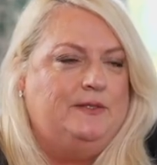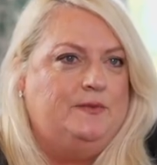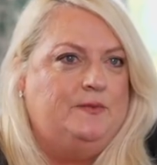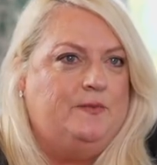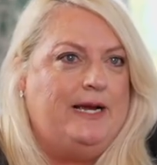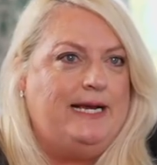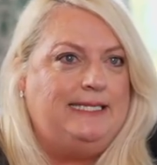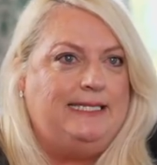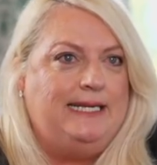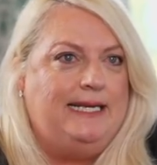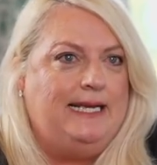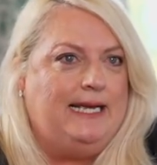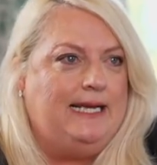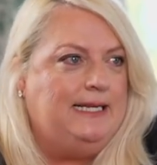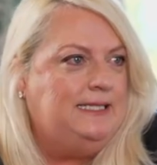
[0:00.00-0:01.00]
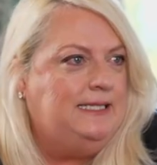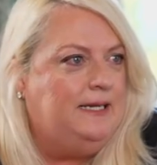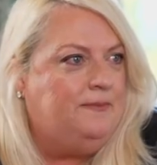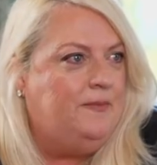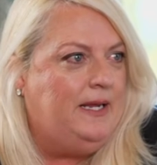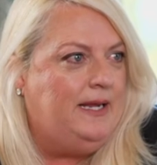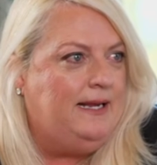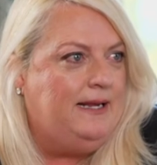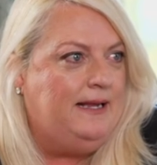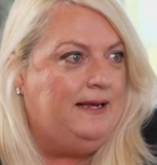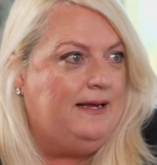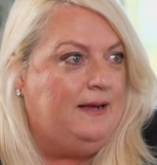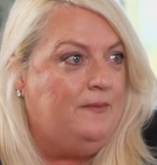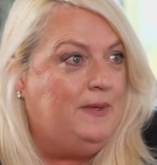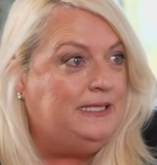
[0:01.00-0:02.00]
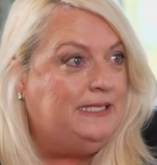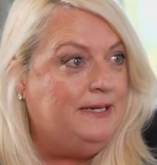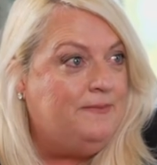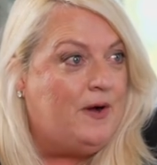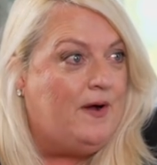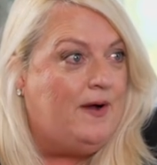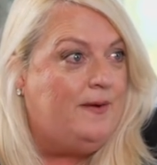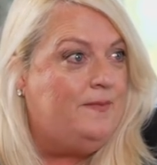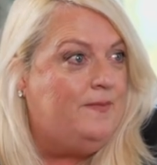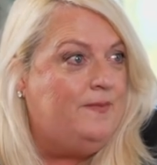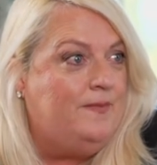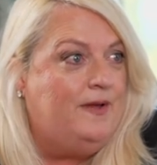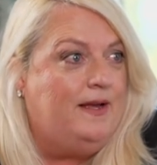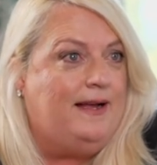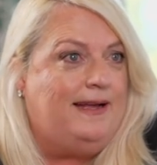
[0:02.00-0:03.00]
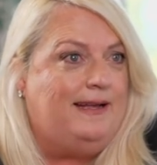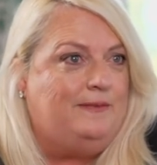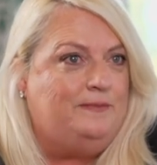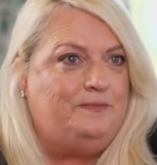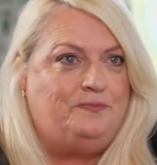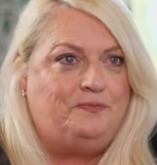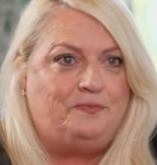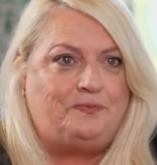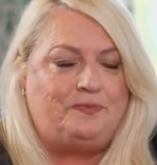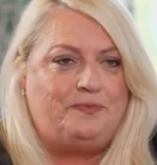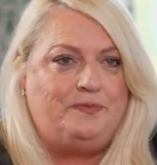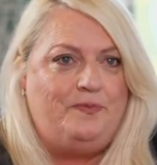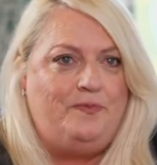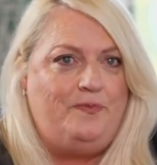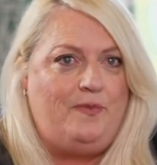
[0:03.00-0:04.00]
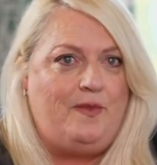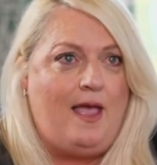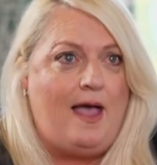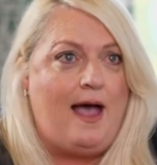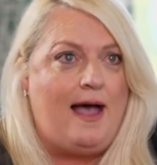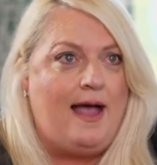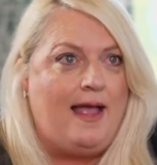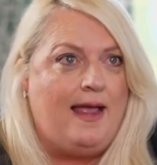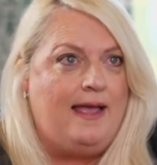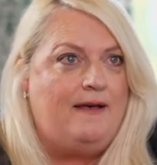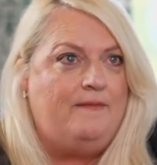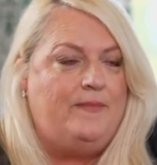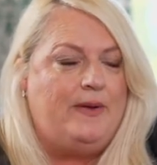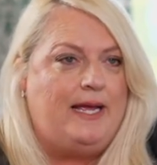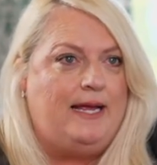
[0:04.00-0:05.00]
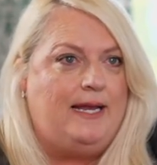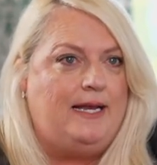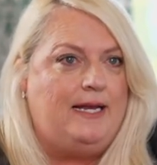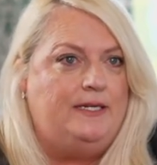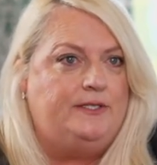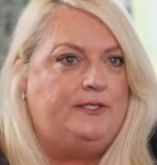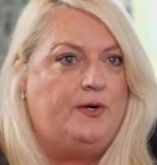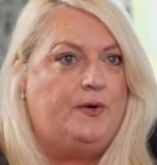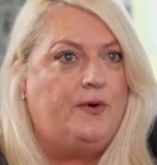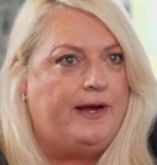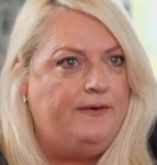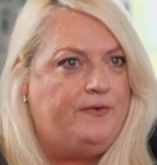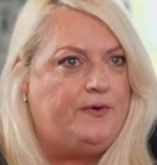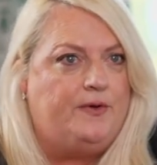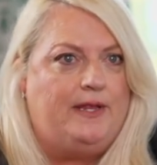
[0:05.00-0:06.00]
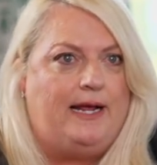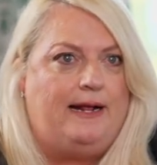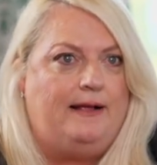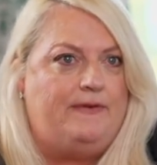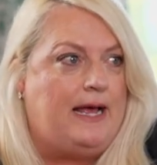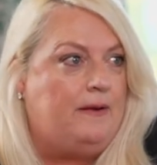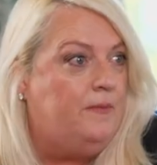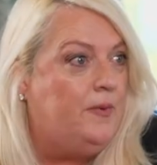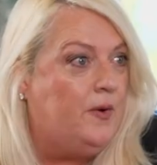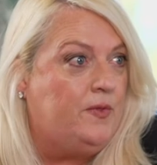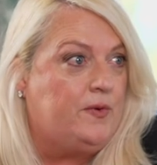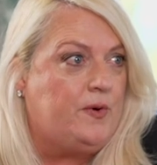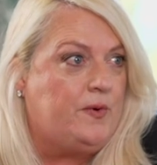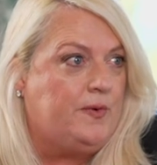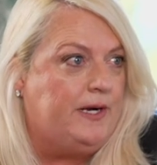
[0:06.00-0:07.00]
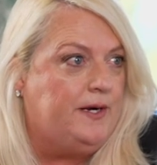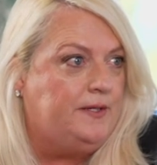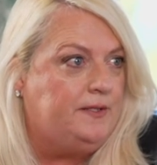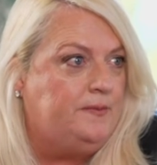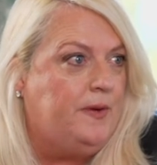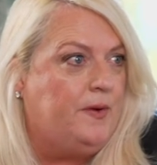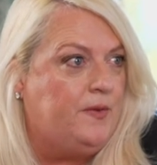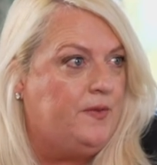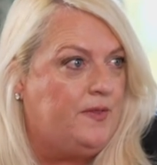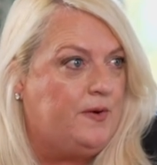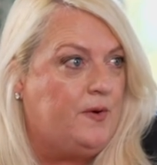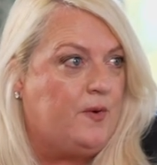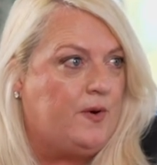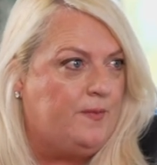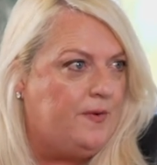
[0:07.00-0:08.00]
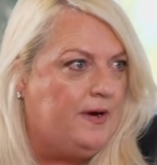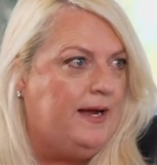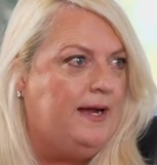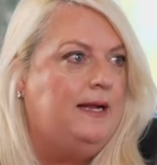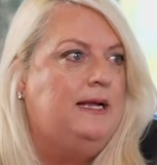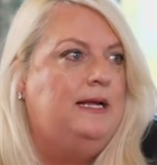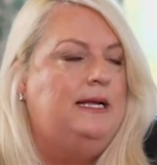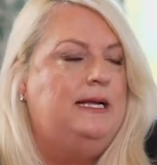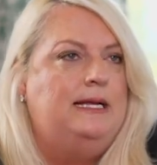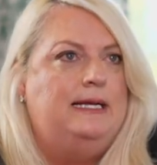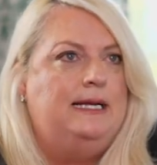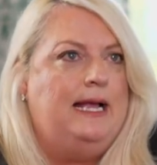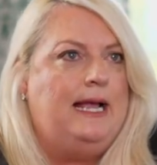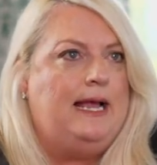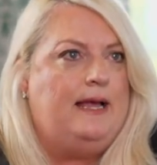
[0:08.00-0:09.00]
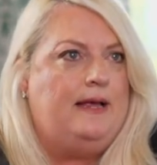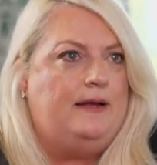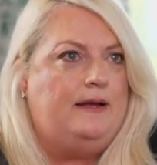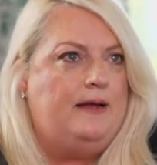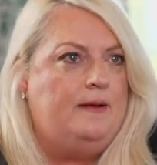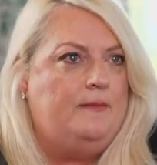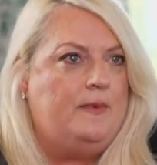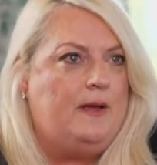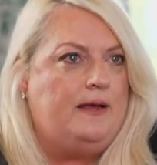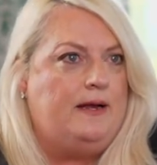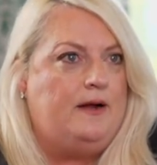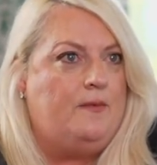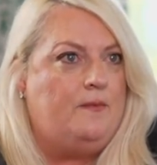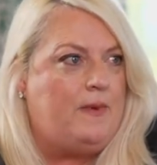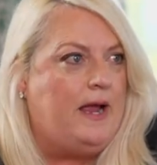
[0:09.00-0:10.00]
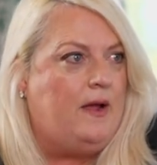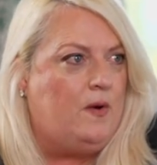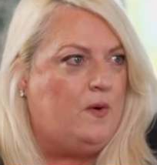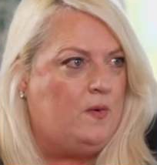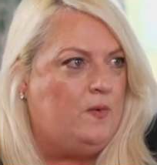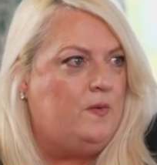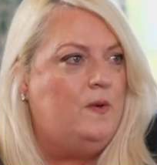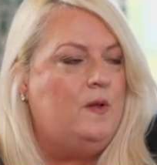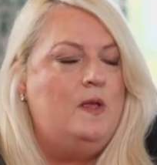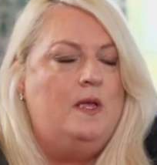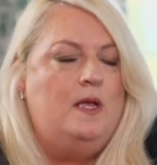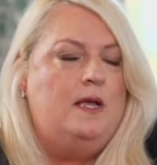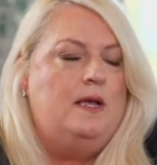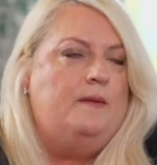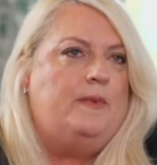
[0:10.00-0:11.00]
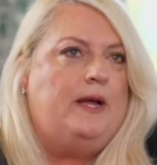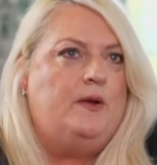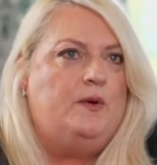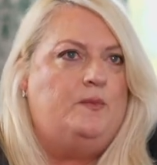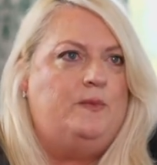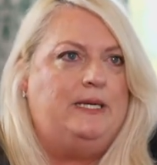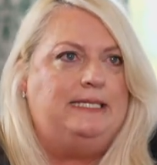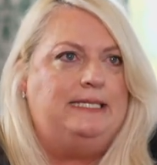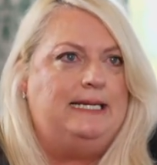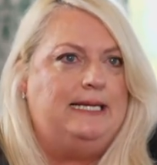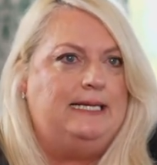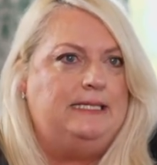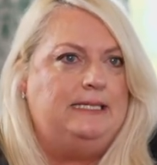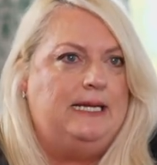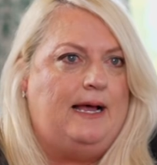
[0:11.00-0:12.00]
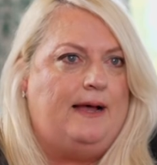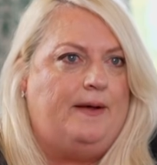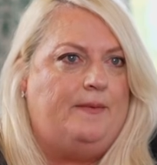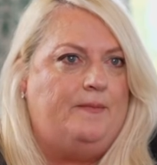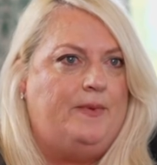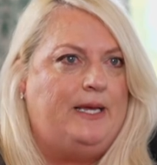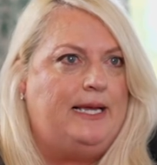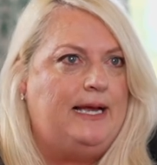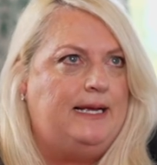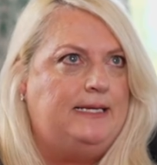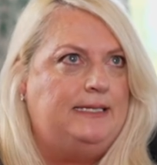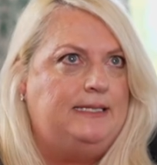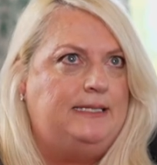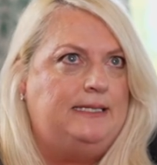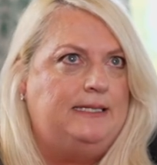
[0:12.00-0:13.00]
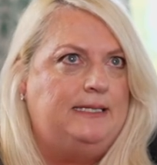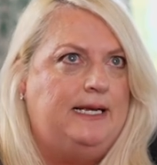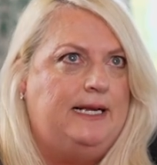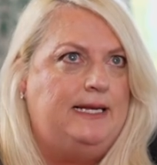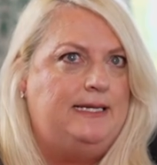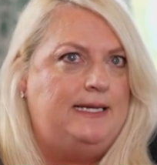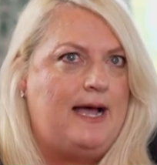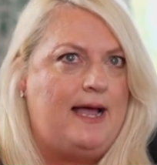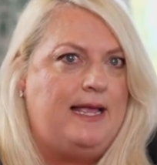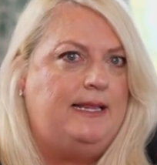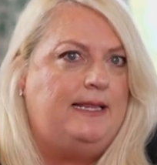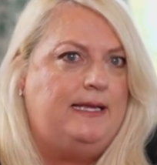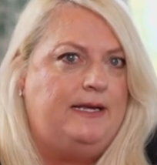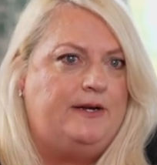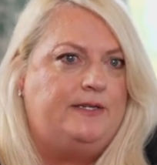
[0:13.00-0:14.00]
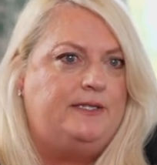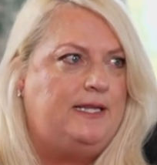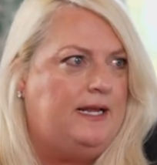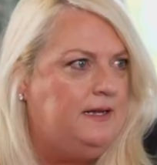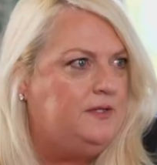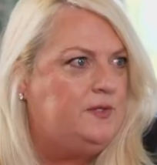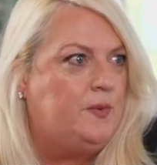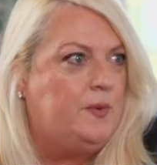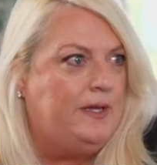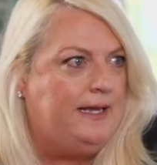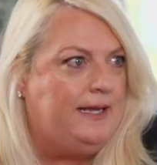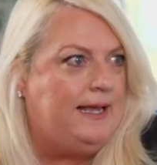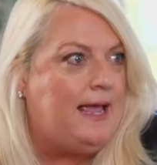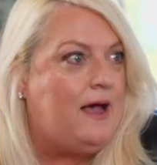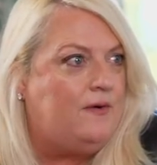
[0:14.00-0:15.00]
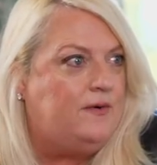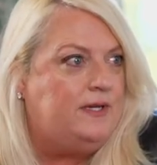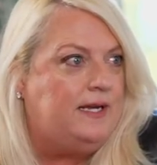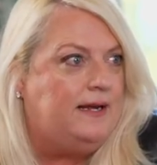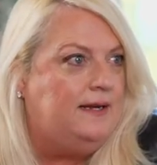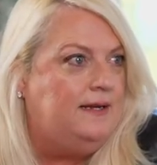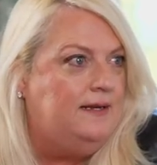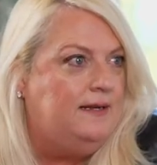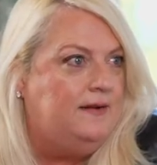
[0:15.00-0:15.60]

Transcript: raising kids and being a, a busy mom, um, I have been so grateful that I've had both careers, both the corporate and you know my own my own business, um, because in in the years that it's really counted